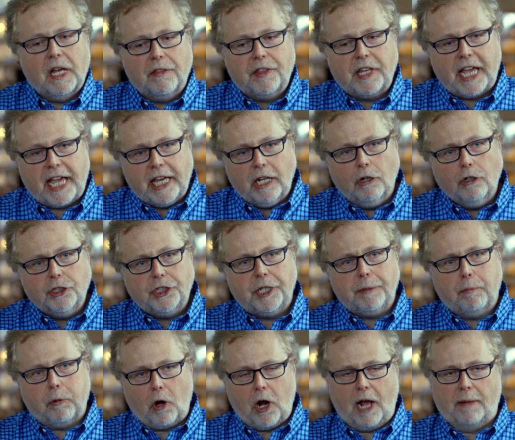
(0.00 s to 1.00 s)
the energy
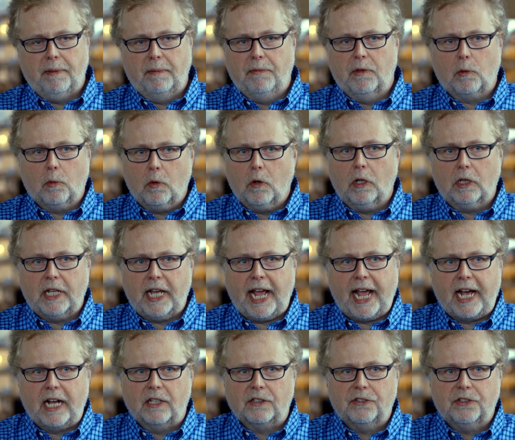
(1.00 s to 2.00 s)
problem the world
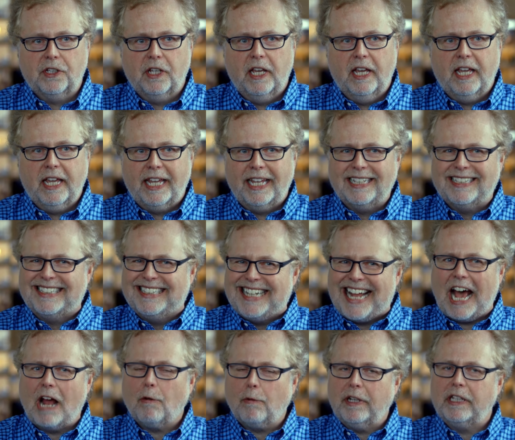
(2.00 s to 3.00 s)
has is
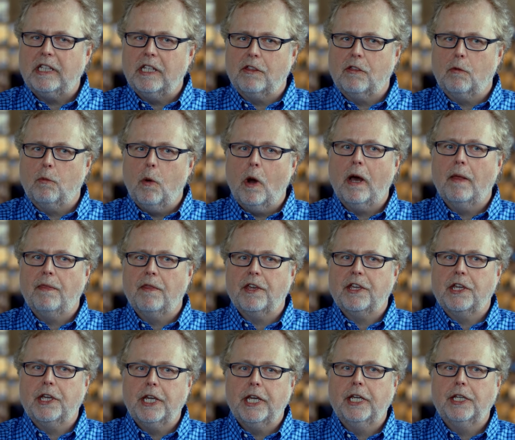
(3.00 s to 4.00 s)
not really the one that
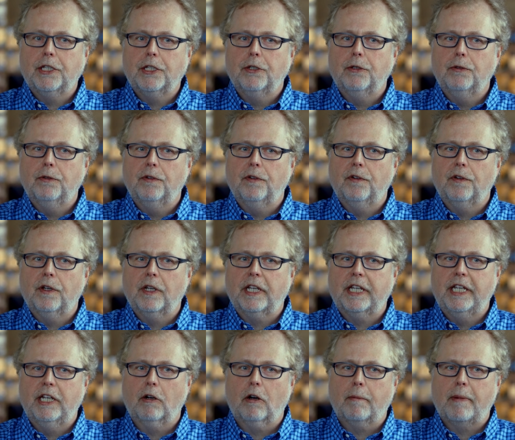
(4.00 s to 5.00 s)
you, you
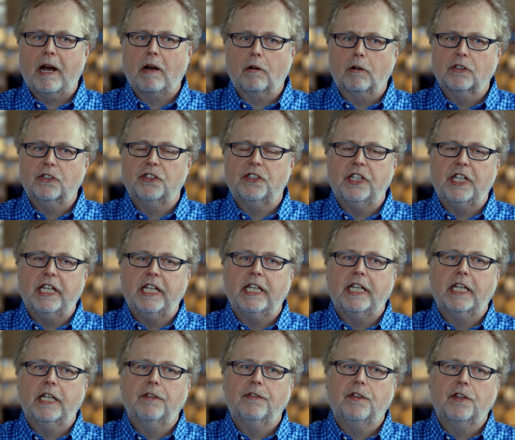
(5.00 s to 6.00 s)
hear about or see
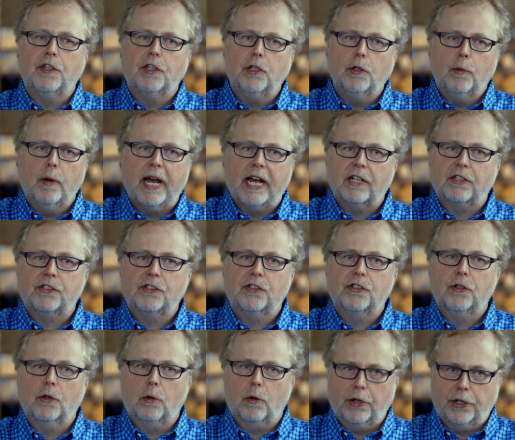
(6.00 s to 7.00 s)
in the U S
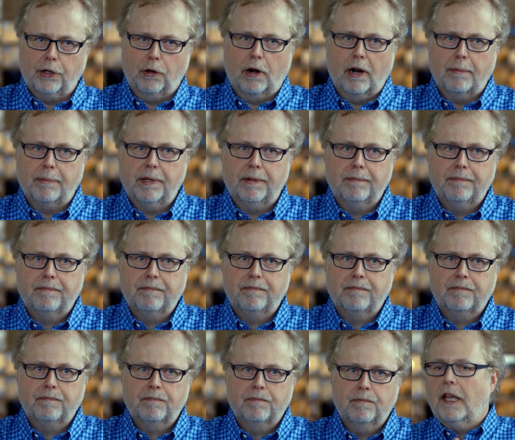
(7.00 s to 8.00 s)
or Europe.
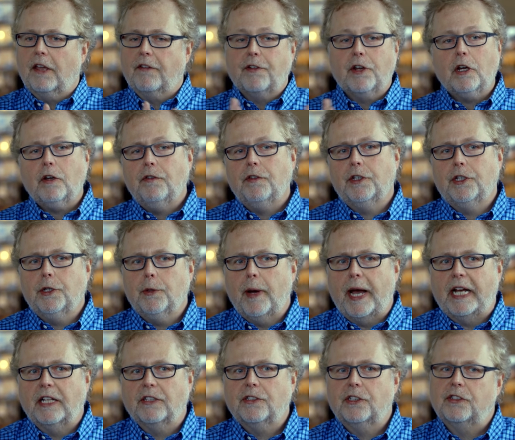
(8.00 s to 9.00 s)
If you're in the U
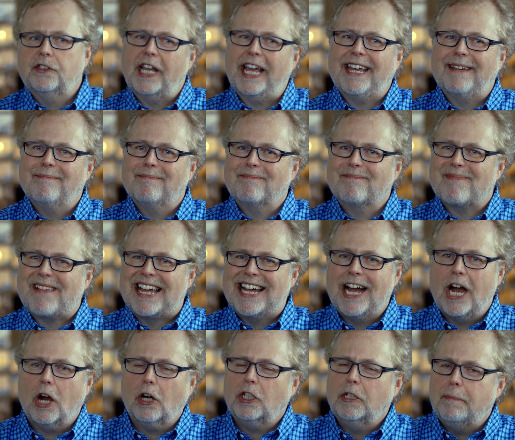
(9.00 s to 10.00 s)
S, you say,
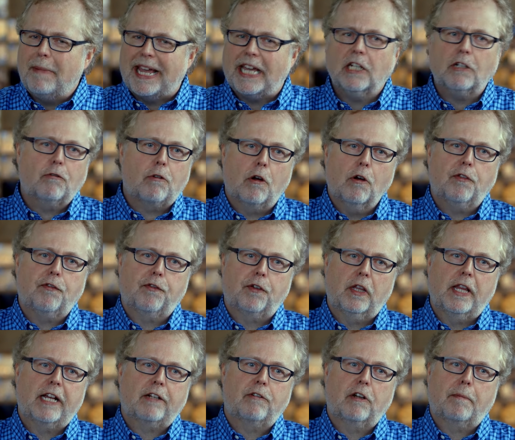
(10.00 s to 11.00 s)
our demand growth for
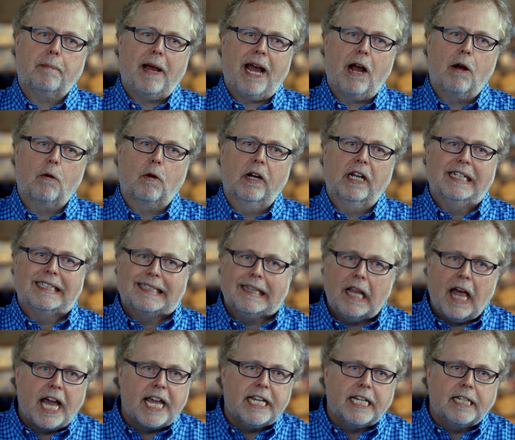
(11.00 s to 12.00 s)
electric power is
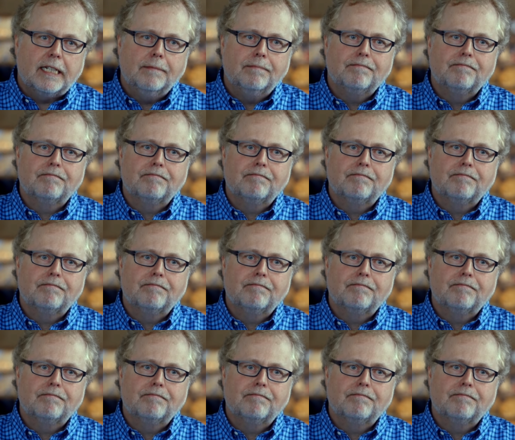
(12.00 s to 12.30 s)
like